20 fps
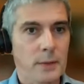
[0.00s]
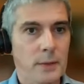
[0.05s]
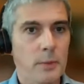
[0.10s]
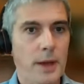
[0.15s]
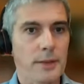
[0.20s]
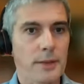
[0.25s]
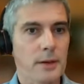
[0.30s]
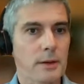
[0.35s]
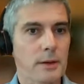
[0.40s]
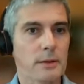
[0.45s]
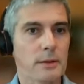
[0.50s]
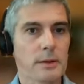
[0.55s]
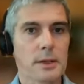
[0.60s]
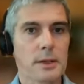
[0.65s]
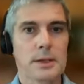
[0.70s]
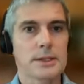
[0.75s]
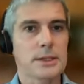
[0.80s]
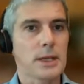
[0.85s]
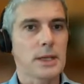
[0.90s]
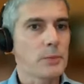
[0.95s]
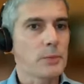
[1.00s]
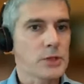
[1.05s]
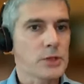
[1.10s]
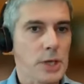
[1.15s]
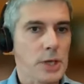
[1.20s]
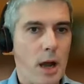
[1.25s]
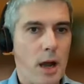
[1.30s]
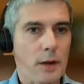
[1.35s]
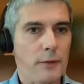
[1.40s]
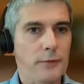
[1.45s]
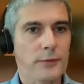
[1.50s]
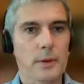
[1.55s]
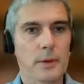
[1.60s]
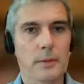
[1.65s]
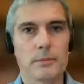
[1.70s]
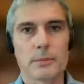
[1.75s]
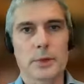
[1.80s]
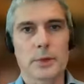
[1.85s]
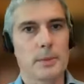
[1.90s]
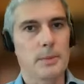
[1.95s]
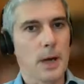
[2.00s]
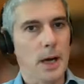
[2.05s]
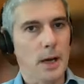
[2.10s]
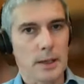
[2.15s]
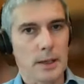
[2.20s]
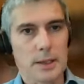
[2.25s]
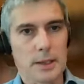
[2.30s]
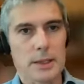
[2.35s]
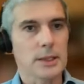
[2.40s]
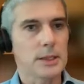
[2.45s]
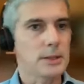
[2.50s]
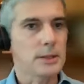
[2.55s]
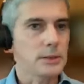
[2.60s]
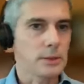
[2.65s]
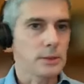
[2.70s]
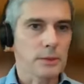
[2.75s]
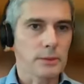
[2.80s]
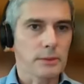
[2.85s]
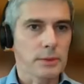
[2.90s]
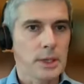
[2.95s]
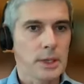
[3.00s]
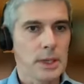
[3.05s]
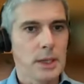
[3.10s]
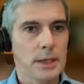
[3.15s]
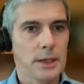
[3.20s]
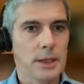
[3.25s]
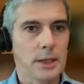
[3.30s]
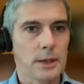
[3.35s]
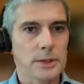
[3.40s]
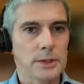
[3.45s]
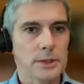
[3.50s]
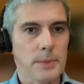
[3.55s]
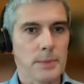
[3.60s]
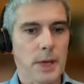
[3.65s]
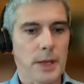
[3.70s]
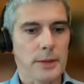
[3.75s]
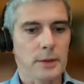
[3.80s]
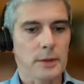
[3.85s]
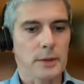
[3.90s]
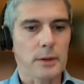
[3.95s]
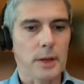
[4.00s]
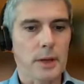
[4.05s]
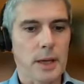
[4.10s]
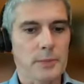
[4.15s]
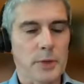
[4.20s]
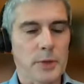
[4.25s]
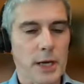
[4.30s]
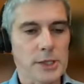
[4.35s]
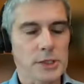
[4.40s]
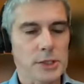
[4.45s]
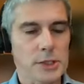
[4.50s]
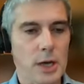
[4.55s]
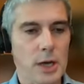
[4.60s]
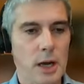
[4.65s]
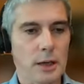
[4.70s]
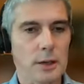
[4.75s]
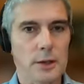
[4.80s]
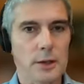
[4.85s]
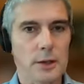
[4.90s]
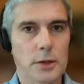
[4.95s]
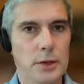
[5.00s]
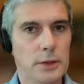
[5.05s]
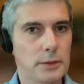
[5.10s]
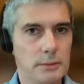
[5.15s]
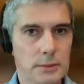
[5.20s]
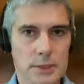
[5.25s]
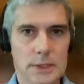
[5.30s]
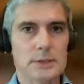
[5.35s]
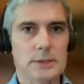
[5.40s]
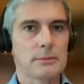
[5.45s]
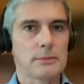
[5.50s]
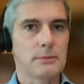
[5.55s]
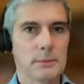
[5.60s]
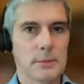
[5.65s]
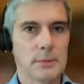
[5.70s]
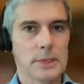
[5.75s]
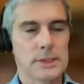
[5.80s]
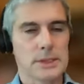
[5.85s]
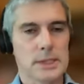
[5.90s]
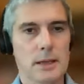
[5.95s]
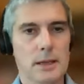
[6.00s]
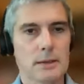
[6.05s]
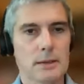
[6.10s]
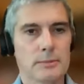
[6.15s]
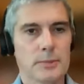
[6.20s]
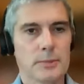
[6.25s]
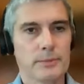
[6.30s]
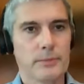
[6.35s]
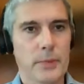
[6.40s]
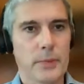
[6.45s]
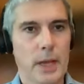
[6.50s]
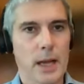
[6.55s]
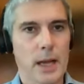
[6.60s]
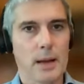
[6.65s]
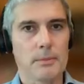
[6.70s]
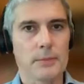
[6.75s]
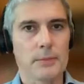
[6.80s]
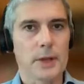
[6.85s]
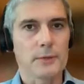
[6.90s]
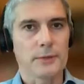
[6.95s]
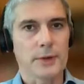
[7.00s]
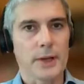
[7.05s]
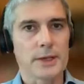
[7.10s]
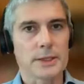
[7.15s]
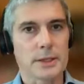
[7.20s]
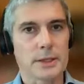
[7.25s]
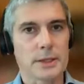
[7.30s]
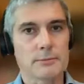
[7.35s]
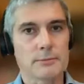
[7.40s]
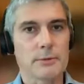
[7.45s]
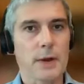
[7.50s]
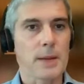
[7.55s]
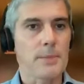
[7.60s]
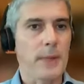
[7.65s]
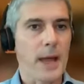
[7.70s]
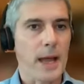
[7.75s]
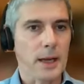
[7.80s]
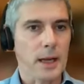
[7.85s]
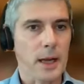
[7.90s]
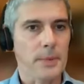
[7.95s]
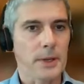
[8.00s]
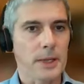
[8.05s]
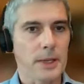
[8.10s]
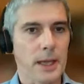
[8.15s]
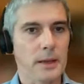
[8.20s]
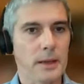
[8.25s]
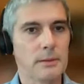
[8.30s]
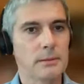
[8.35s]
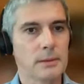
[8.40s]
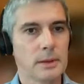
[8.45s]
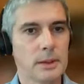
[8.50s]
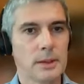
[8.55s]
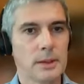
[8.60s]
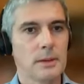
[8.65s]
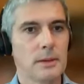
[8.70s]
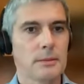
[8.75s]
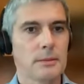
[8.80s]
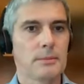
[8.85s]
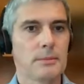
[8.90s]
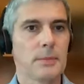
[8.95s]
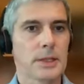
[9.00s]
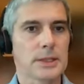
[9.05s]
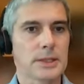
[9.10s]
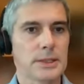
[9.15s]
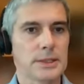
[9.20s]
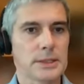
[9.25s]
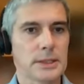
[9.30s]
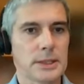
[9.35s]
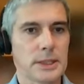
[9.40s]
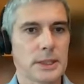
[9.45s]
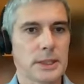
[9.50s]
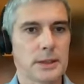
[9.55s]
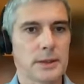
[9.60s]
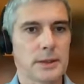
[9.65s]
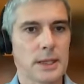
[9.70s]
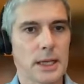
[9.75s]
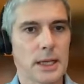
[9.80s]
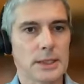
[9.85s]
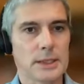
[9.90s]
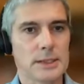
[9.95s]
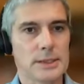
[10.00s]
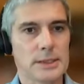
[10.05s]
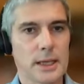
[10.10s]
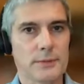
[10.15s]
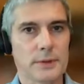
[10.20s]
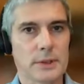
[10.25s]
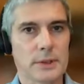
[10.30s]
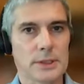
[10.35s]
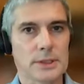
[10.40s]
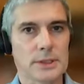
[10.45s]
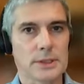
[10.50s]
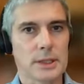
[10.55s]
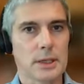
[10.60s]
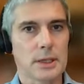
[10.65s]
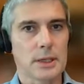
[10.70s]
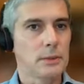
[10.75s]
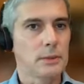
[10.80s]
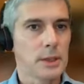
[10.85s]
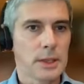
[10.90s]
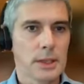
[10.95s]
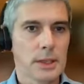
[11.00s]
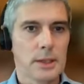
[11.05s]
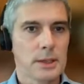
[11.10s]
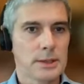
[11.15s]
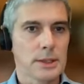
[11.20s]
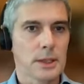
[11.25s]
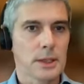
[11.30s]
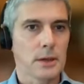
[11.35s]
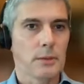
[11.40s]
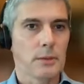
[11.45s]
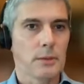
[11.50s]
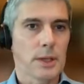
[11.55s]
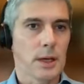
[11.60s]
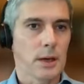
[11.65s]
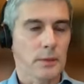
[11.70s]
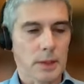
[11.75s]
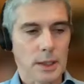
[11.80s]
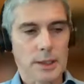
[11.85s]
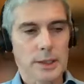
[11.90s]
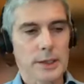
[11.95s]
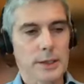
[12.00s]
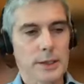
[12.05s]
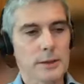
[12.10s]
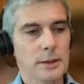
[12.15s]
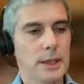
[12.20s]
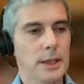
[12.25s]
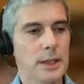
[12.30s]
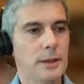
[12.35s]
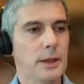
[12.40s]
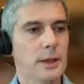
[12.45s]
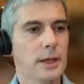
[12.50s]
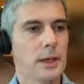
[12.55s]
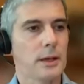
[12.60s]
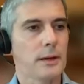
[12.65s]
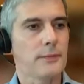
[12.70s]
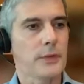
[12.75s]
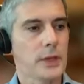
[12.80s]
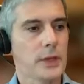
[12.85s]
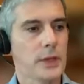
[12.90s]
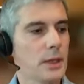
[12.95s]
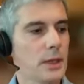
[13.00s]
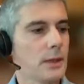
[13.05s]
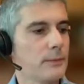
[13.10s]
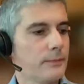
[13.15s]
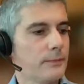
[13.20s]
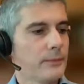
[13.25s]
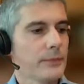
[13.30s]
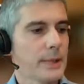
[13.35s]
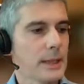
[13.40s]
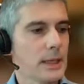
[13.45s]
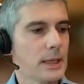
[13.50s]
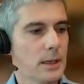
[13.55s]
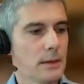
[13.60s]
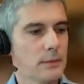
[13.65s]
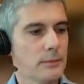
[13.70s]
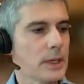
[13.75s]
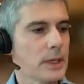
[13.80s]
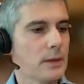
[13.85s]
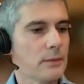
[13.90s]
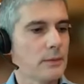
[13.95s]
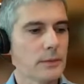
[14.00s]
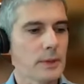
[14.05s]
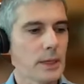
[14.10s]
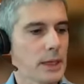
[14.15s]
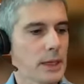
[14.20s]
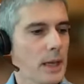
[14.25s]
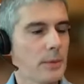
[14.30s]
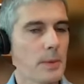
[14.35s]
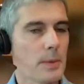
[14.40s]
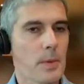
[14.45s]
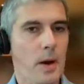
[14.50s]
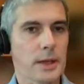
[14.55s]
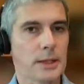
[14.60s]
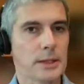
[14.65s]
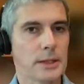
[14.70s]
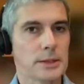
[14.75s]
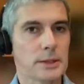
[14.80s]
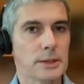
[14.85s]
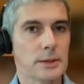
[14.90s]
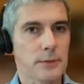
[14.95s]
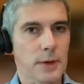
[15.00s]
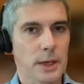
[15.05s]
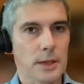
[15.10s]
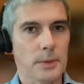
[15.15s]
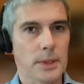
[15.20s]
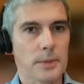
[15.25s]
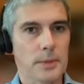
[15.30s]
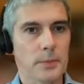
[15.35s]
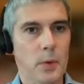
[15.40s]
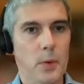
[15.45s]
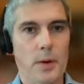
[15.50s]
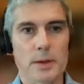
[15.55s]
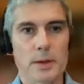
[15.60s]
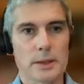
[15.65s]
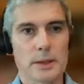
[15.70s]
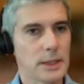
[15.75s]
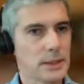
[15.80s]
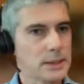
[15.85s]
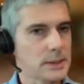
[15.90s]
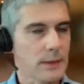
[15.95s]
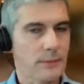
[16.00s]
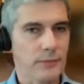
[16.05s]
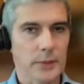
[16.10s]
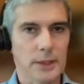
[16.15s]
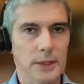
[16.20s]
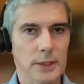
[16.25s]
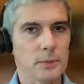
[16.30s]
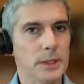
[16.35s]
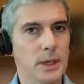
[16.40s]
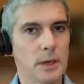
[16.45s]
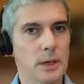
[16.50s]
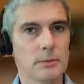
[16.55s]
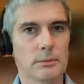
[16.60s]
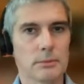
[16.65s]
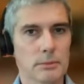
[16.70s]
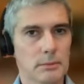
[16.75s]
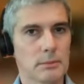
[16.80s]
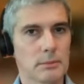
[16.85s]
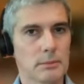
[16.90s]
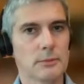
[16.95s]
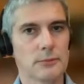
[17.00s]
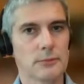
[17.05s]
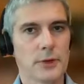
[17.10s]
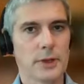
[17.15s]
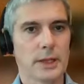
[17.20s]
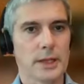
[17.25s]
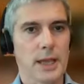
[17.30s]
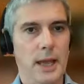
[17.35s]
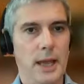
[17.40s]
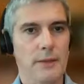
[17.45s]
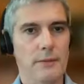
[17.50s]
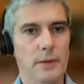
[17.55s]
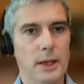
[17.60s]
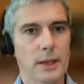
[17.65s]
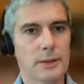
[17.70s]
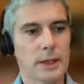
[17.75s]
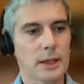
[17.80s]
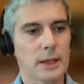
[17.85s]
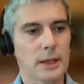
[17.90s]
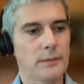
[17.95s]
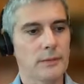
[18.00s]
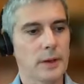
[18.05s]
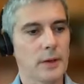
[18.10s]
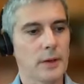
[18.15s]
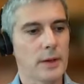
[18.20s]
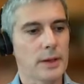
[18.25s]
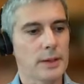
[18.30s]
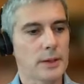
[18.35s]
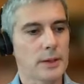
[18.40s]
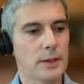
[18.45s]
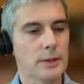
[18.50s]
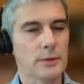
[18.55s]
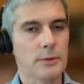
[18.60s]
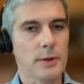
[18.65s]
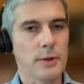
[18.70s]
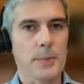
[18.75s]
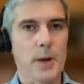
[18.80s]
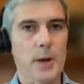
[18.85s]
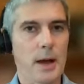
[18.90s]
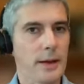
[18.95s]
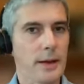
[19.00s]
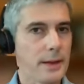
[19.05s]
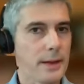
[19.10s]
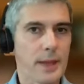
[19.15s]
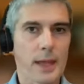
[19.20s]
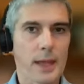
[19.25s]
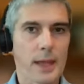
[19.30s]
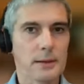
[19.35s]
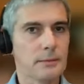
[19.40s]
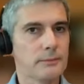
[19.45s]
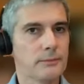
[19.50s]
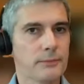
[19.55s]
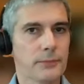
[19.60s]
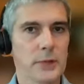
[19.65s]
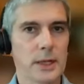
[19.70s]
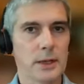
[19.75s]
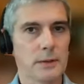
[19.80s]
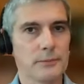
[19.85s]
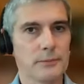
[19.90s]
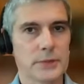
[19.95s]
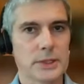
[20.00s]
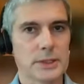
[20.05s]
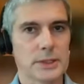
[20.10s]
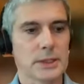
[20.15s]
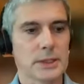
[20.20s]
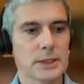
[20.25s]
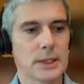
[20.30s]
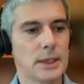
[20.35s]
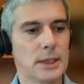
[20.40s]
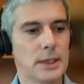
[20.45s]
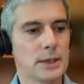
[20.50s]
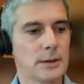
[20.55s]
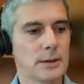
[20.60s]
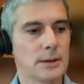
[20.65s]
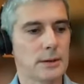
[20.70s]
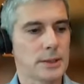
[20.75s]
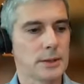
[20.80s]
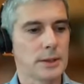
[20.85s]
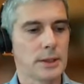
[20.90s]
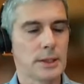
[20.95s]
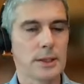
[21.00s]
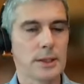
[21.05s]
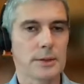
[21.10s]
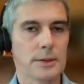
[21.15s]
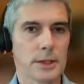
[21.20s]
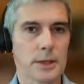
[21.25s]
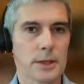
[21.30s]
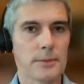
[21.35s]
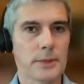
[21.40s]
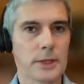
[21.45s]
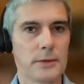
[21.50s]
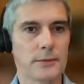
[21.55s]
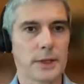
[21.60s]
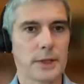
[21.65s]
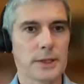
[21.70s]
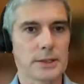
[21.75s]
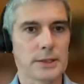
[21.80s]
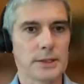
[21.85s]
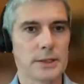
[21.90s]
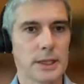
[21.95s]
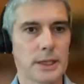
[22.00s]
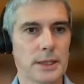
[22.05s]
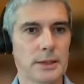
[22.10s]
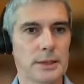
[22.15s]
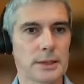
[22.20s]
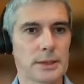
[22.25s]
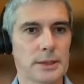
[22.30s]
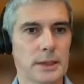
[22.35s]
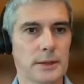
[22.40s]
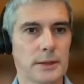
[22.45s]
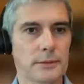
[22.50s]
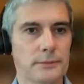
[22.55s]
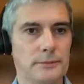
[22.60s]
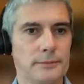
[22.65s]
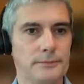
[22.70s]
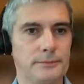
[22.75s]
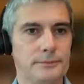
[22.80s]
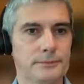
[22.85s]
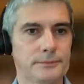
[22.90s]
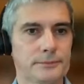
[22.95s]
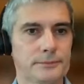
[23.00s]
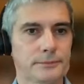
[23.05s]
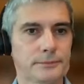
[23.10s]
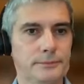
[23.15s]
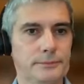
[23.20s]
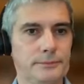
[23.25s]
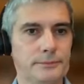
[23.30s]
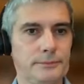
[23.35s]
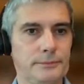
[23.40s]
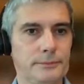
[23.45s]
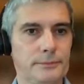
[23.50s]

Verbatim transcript: Whether some shock from commodities or you know some other a uh, price shock could just send um, inflation right back up again, much as it did in the 1970s. So so you know clearly the the you know the labor market is incredibly important. It's something that we don't really have, I think, a very good grip on. And then you know just in the nearer t- near term, the inflation data itself. You've